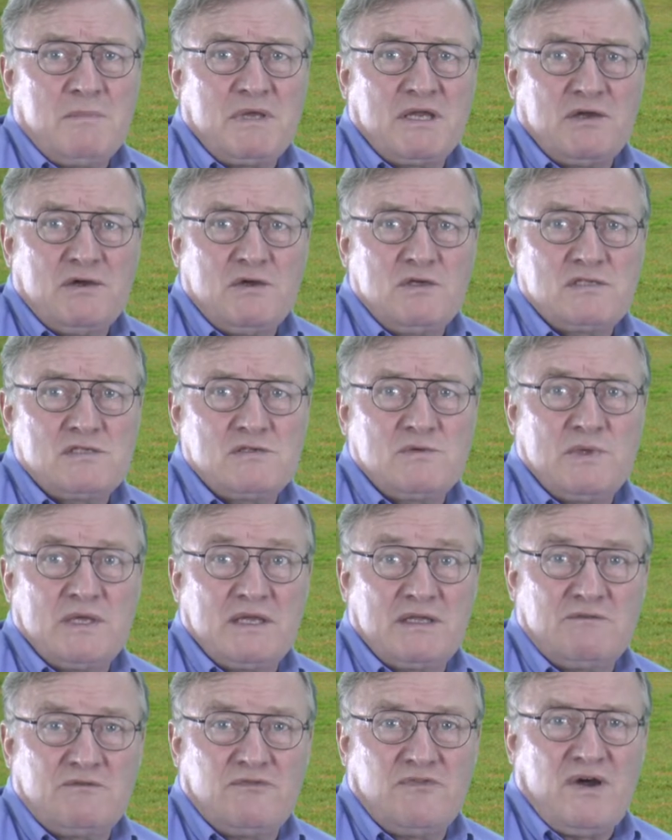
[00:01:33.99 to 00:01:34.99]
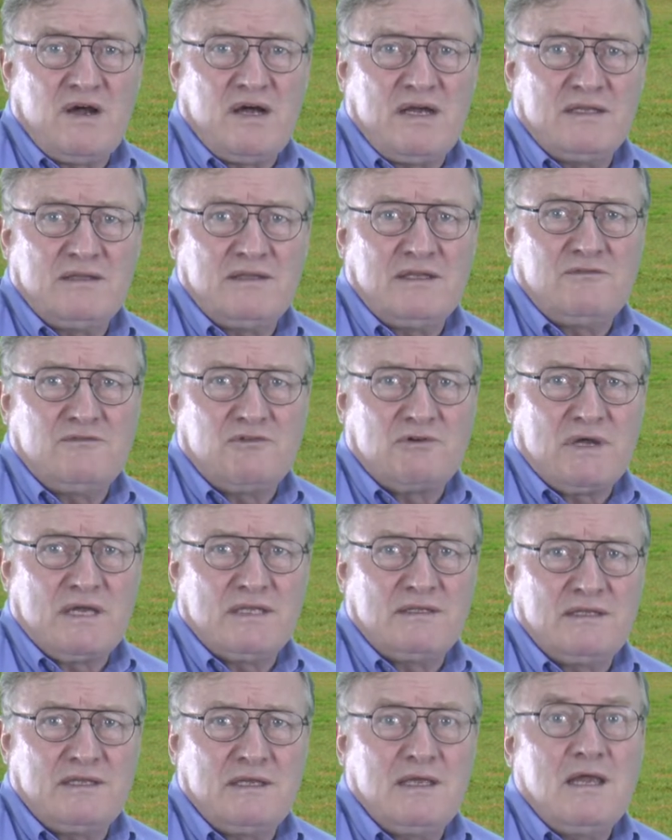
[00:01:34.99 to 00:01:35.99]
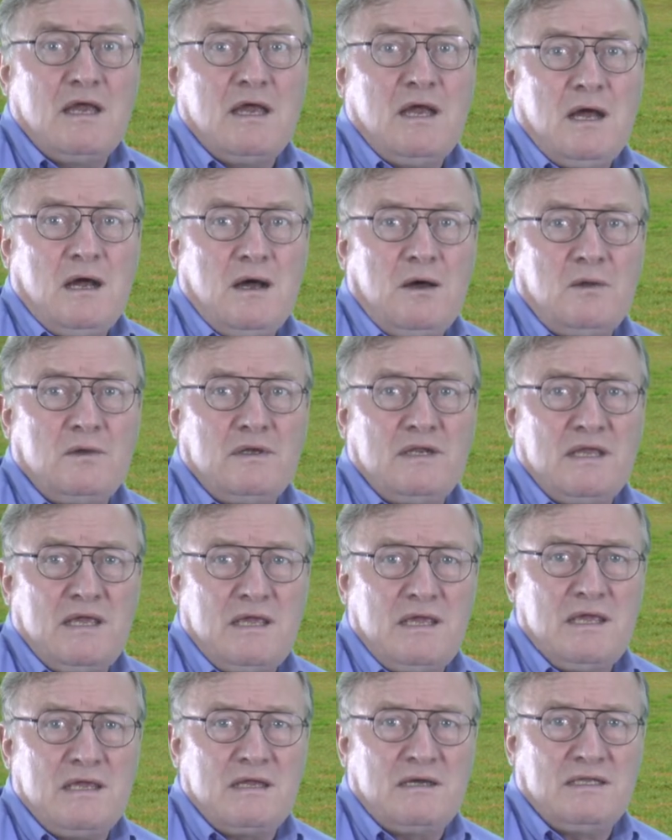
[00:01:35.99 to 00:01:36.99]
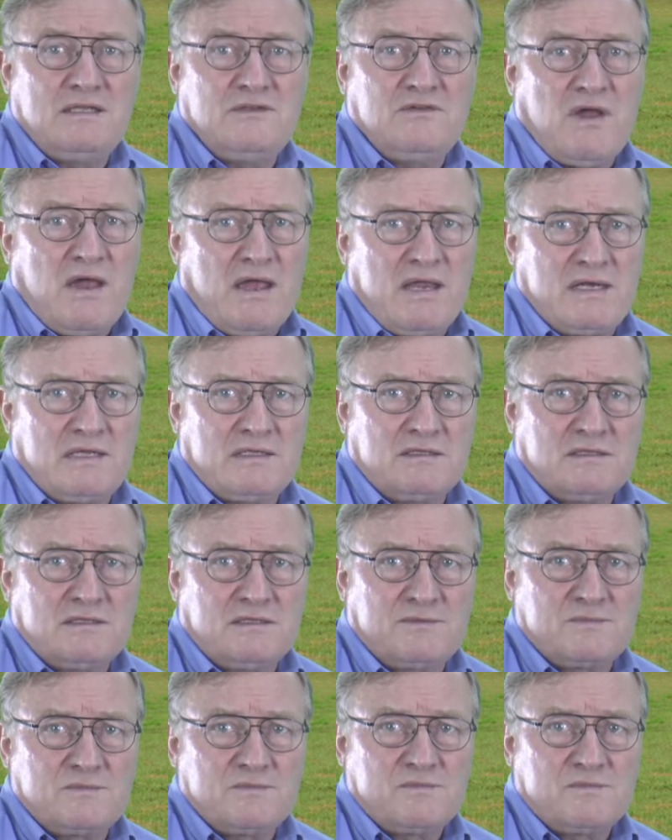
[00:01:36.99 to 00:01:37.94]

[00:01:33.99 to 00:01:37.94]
because we can find that variety only here in Thailand.